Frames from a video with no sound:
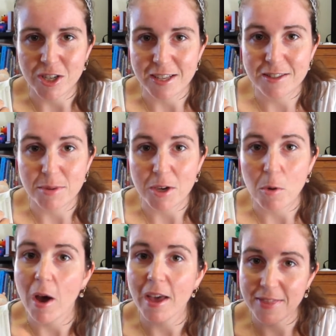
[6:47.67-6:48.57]
she needs to be
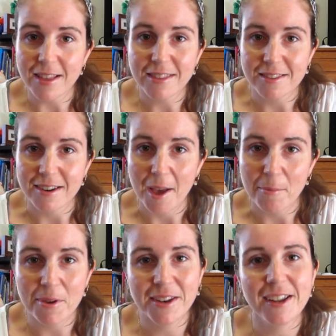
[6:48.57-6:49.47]
quiet. That doesn't
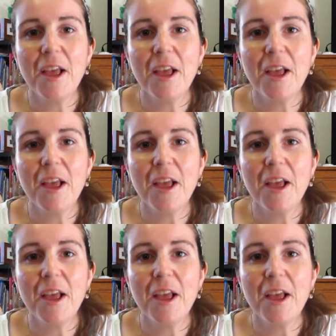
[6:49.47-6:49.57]
happen.